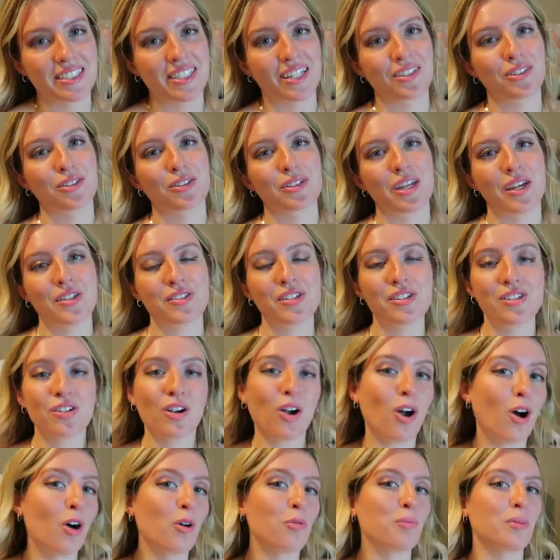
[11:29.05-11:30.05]
that their cases
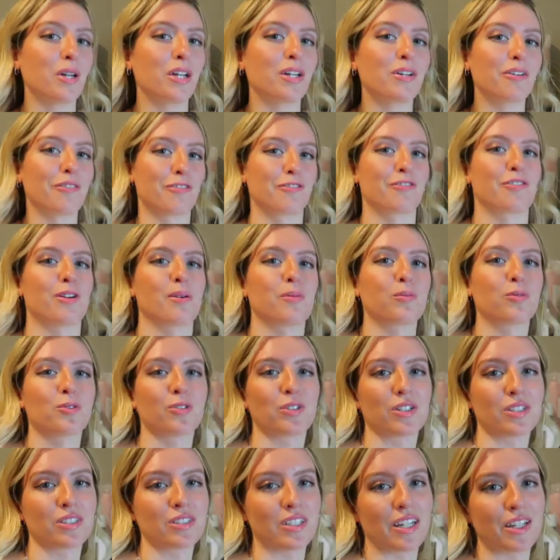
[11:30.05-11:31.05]
are all made from
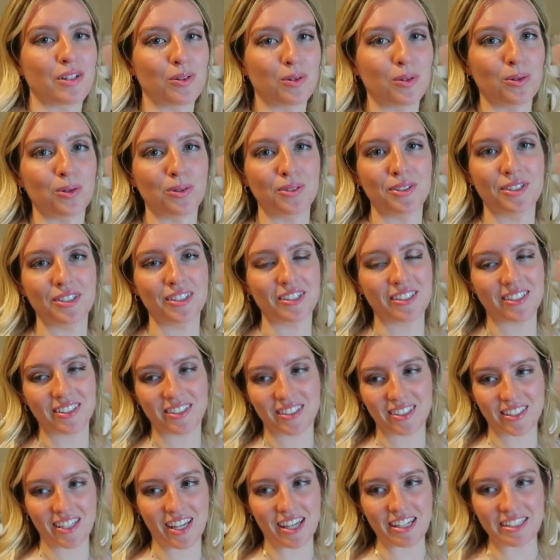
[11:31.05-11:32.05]
recycled
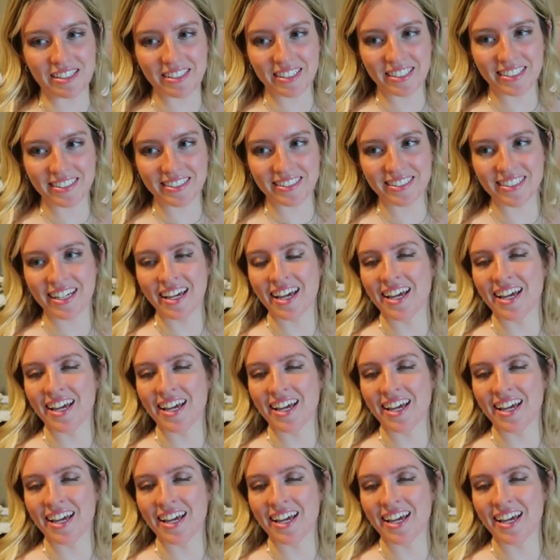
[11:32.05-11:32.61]
cases.